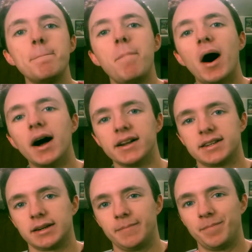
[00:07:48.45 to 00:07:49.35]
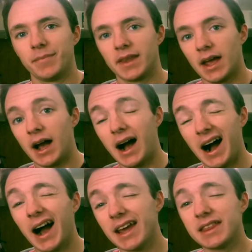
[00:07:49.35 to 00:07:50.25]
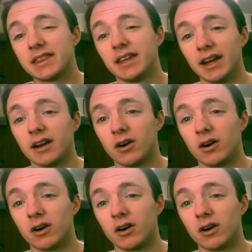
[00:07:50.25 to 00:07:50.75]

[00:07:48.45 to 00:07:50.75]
But I think,